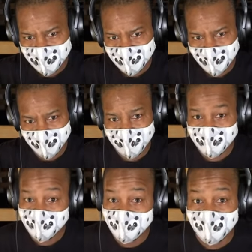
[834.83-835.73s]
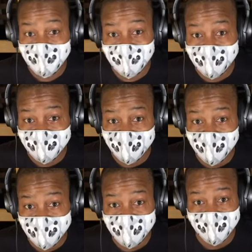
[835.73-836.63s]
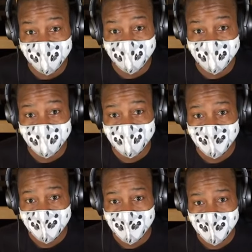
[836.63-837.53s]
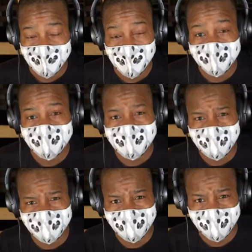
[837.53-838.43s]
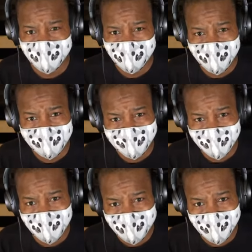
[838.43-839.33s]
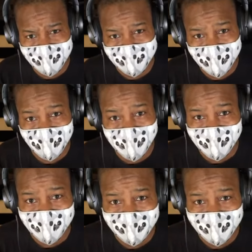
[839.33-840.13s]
And maybe we wouldn't have to go through this. Other countries are doing so much better than we are.